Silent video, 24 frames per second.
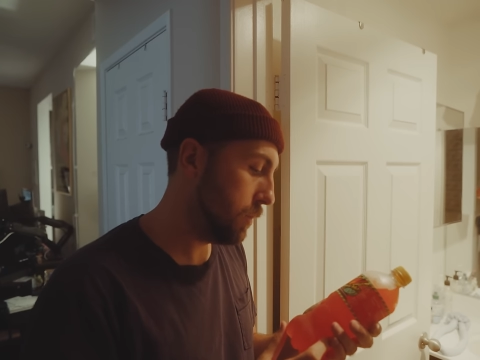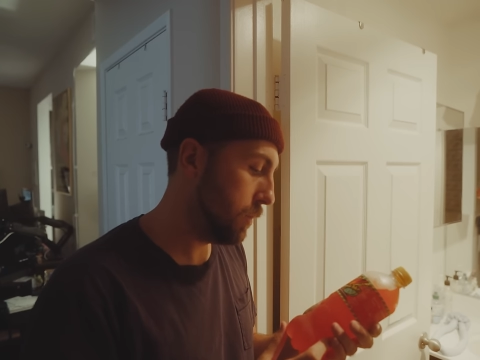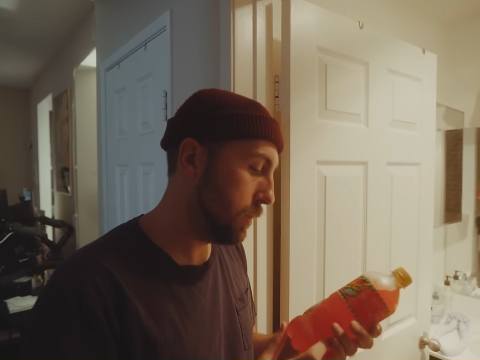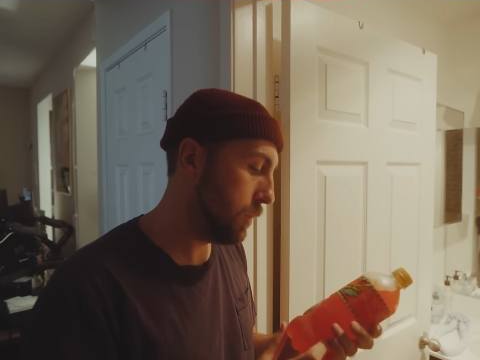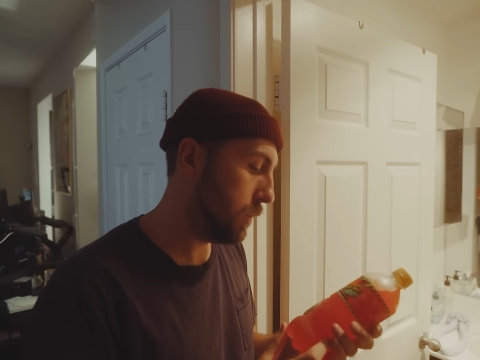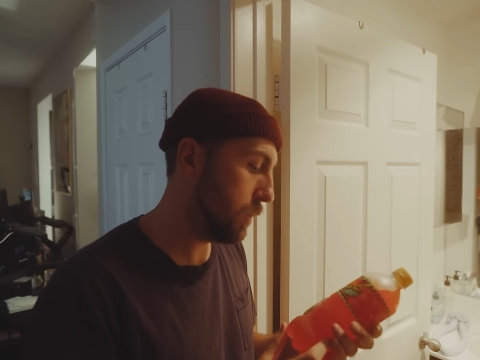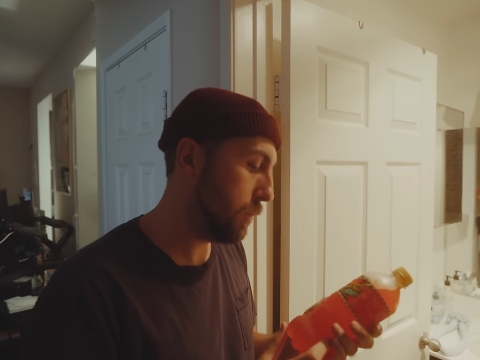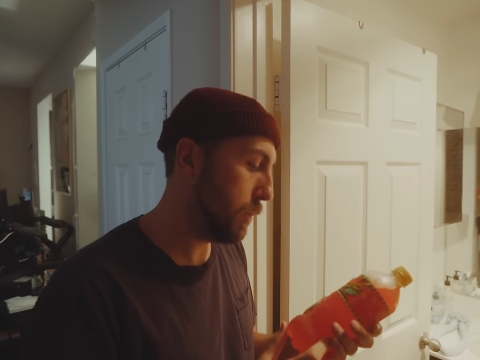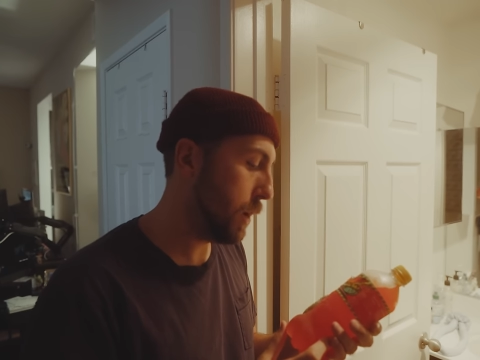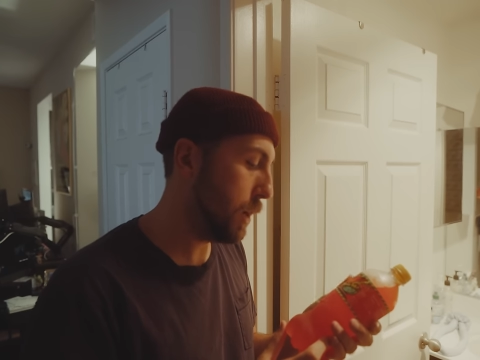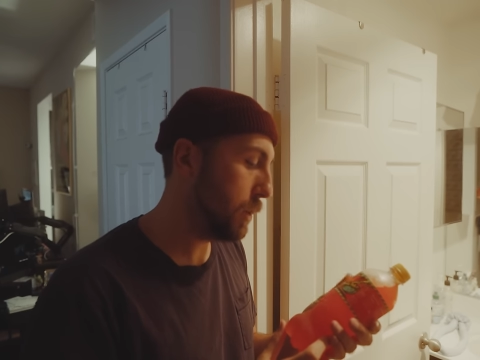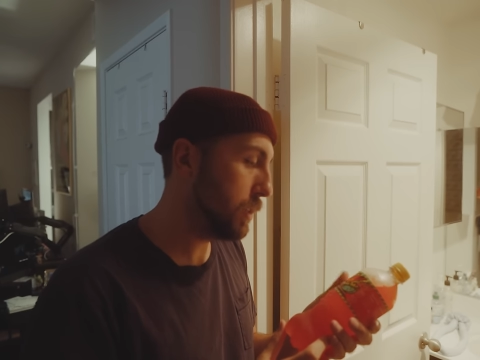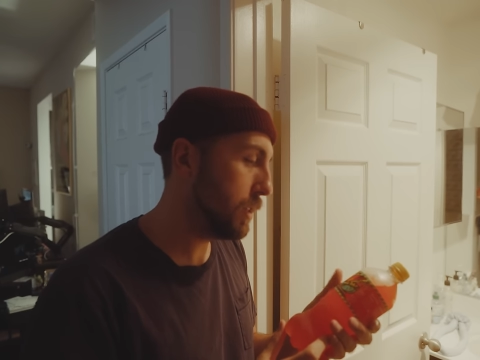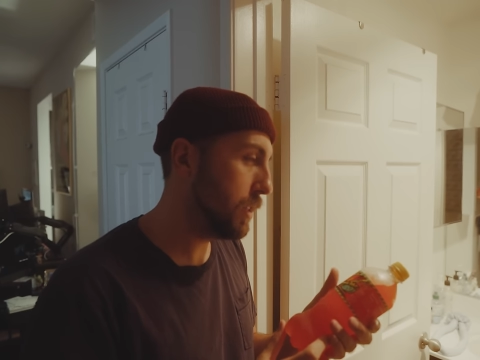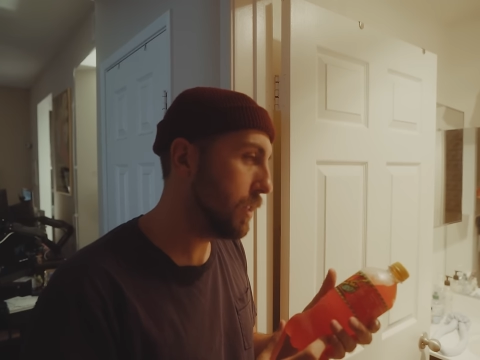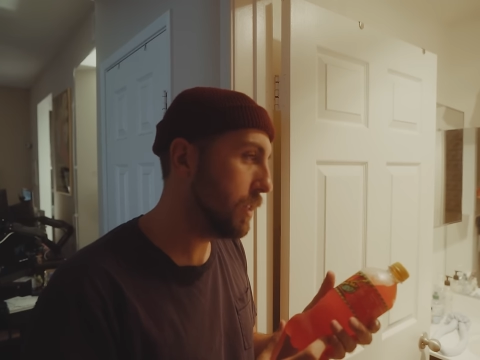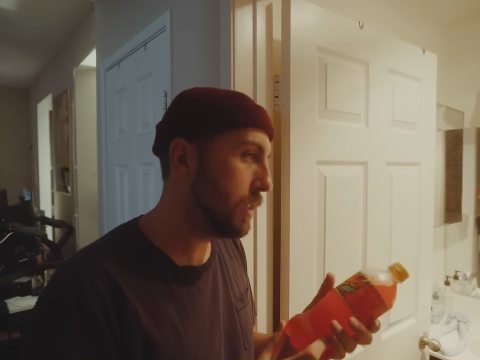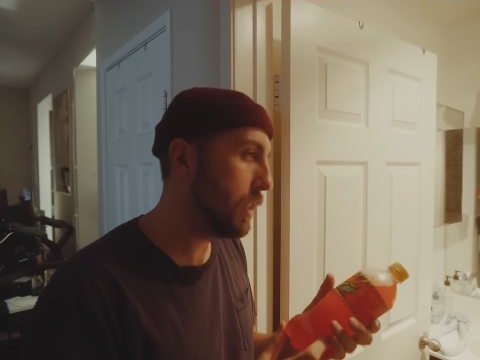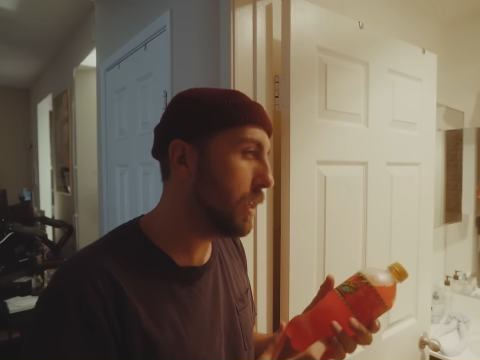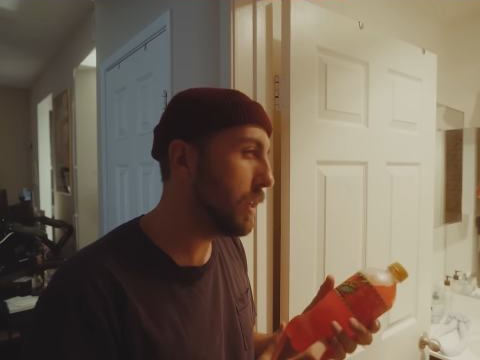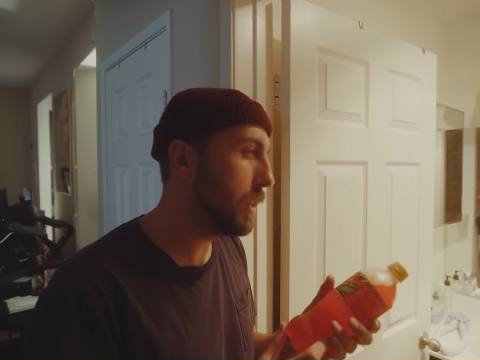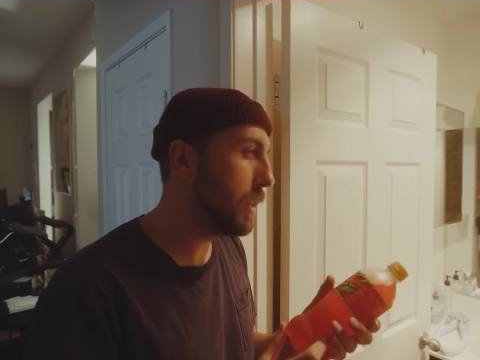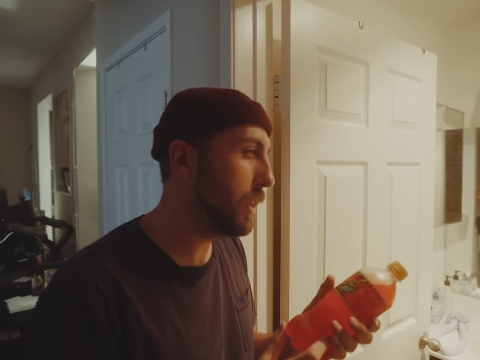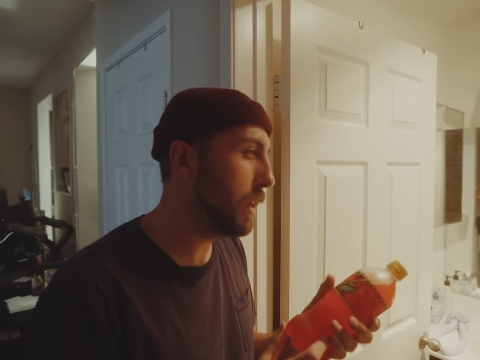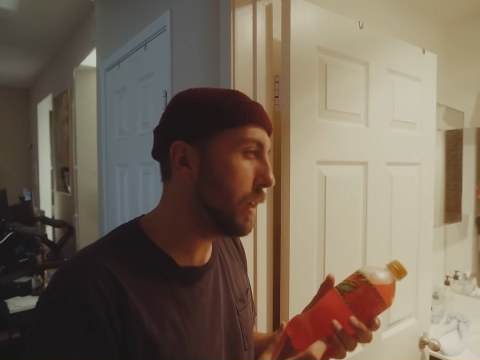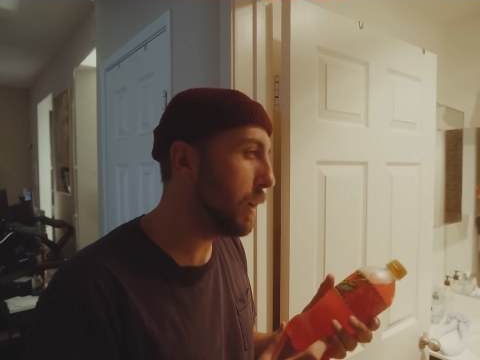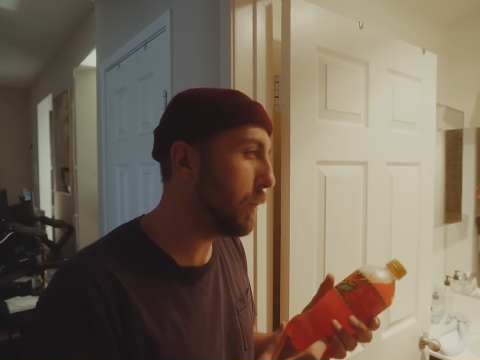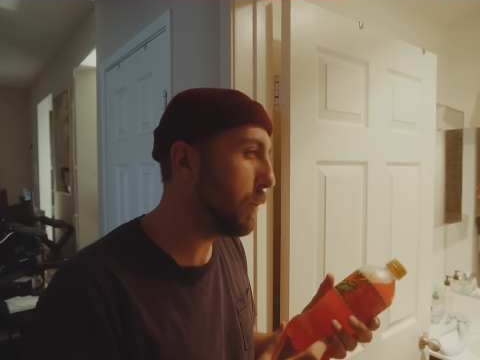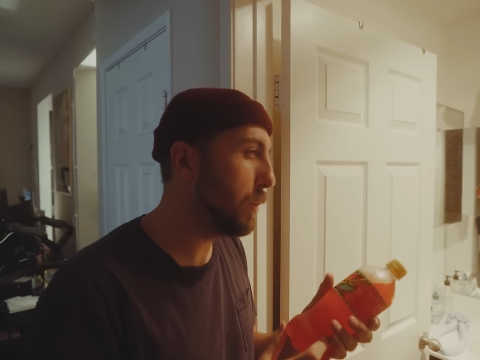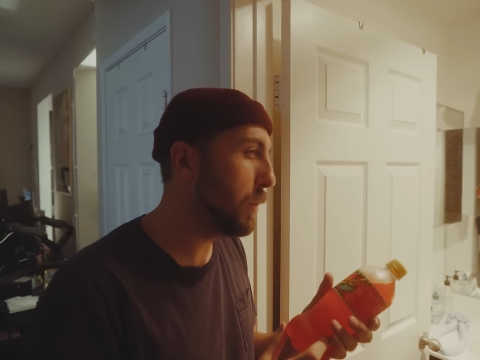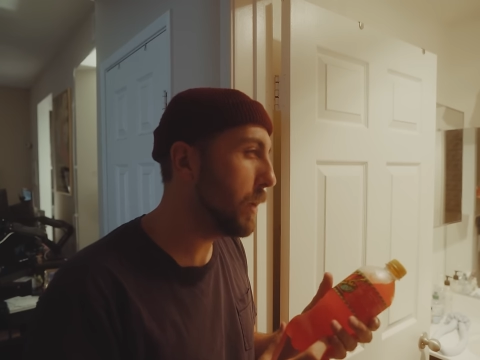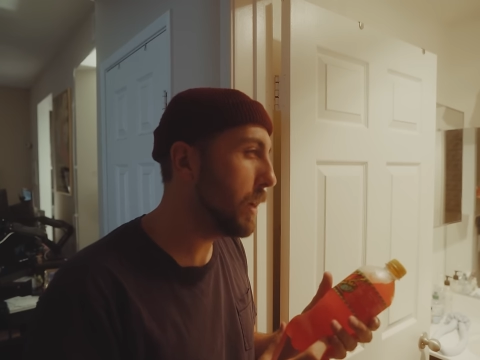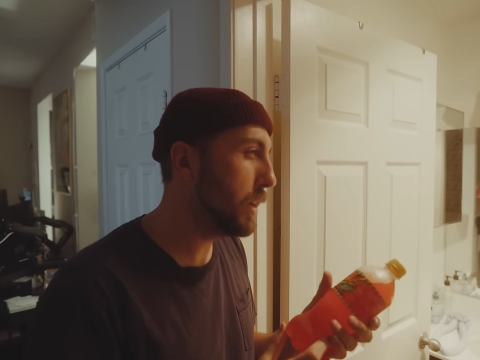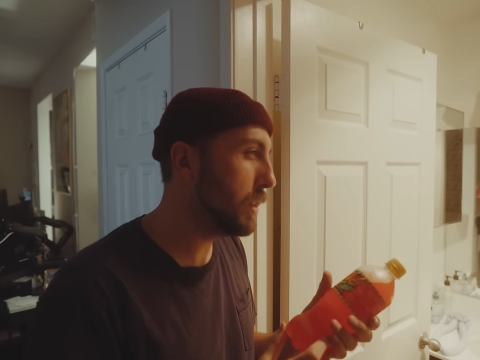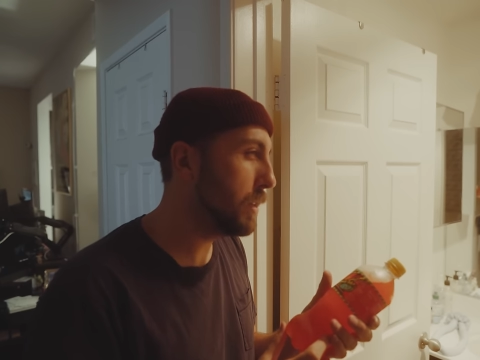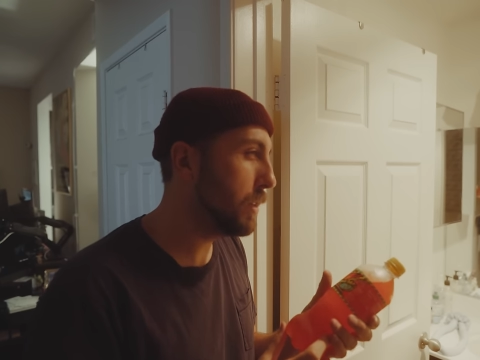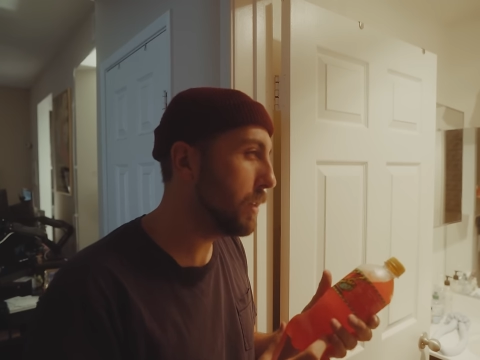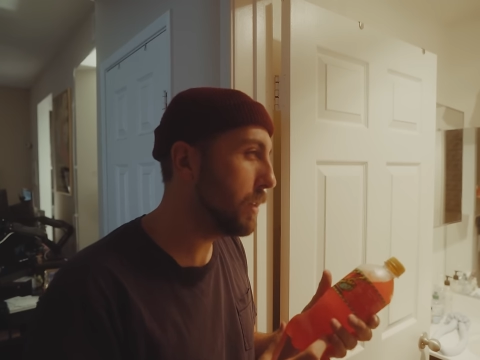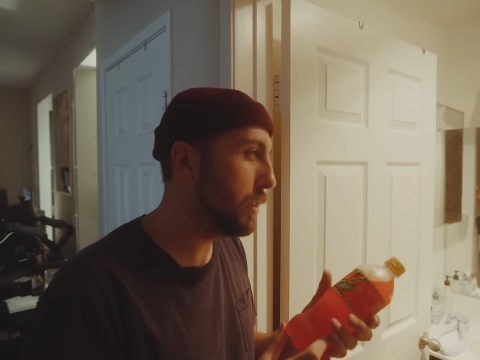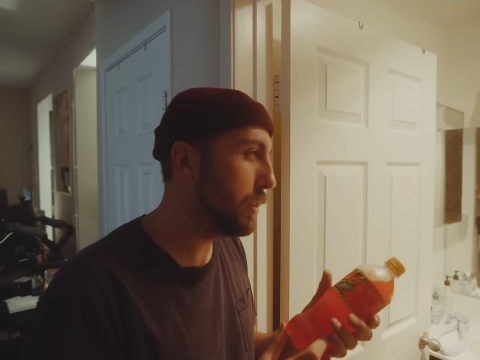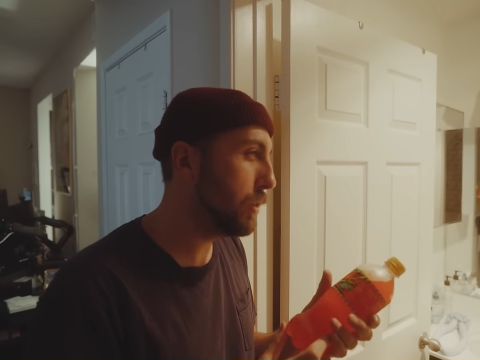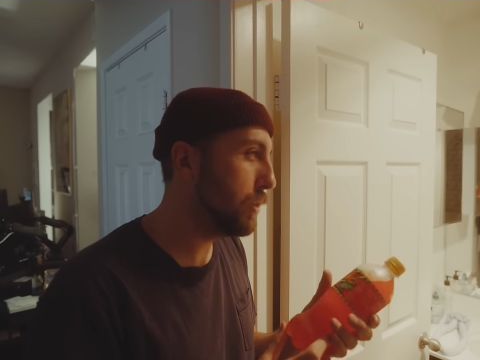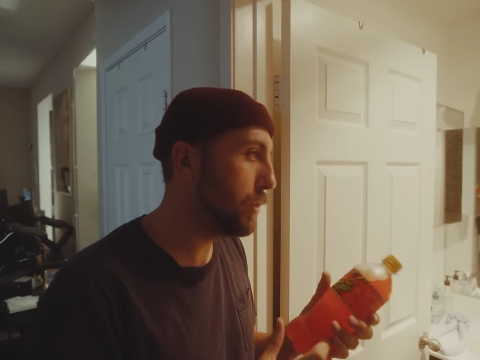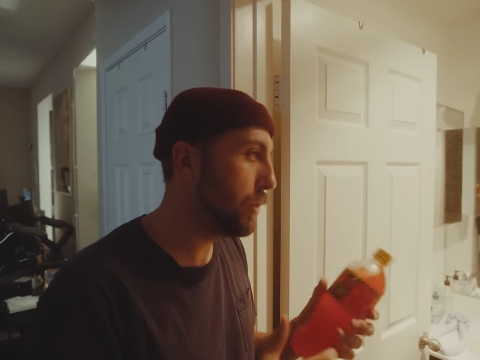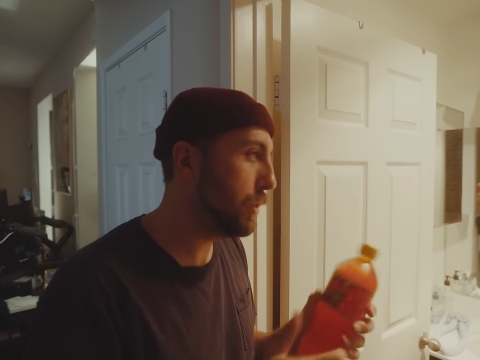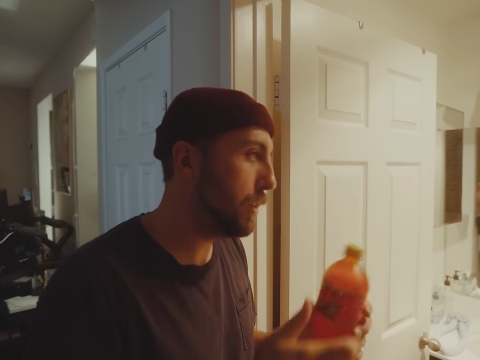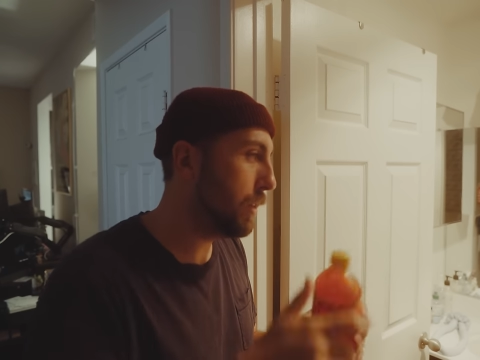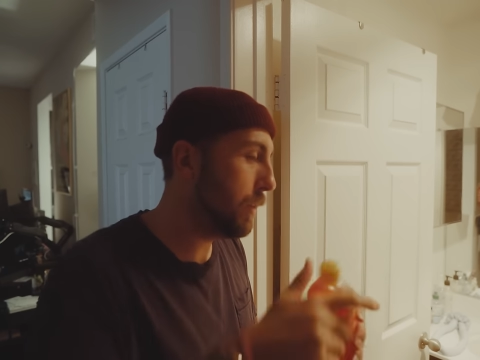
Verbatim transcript: It's about sending a message.